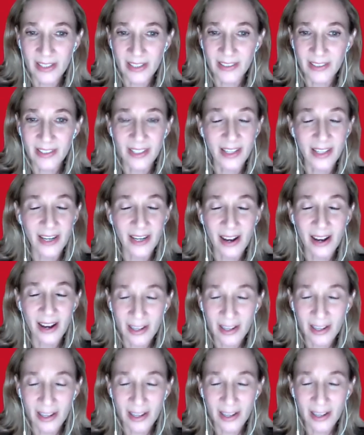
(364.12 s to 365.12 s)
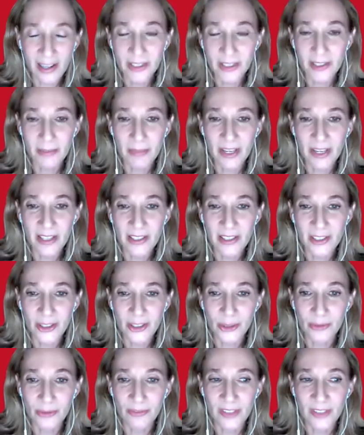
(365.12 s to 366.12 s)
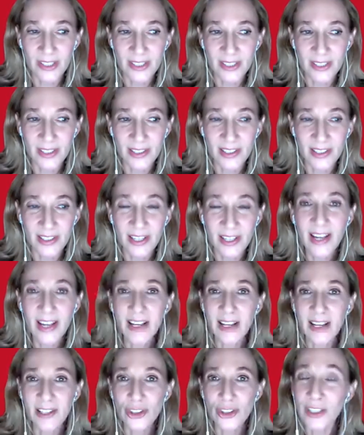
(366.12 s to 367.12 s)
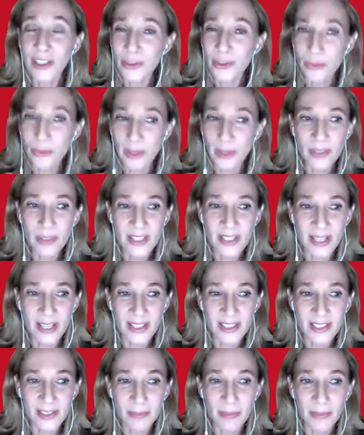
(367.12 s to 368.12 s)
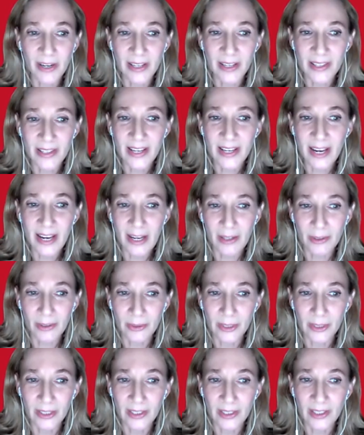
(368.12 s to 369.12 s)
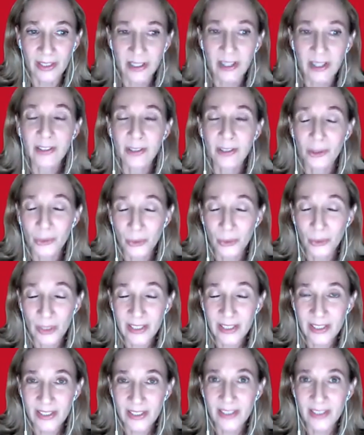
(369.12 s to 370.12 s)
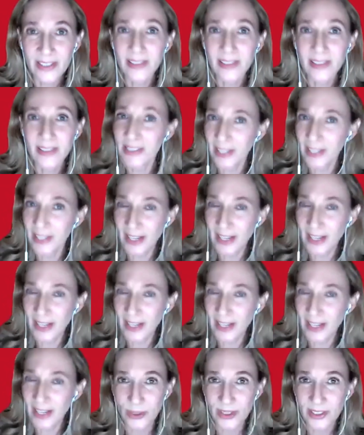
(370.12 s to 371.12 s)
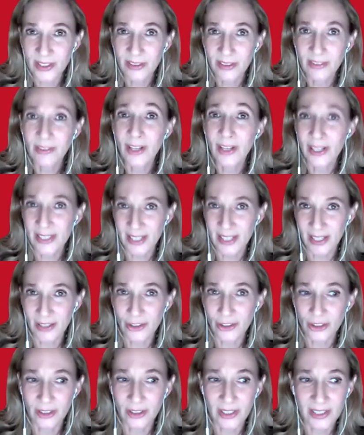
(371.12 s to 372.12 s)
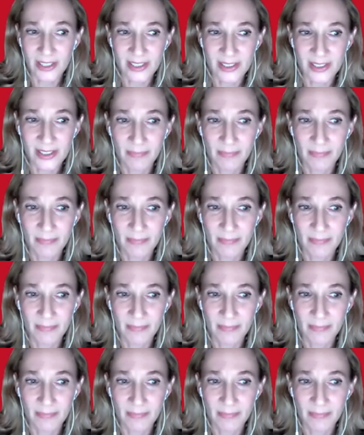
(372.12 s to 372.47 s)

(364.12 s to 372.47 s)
that I highly recommend you visit, and she is represented by the gallery Luis de Jesus, Los Angeles.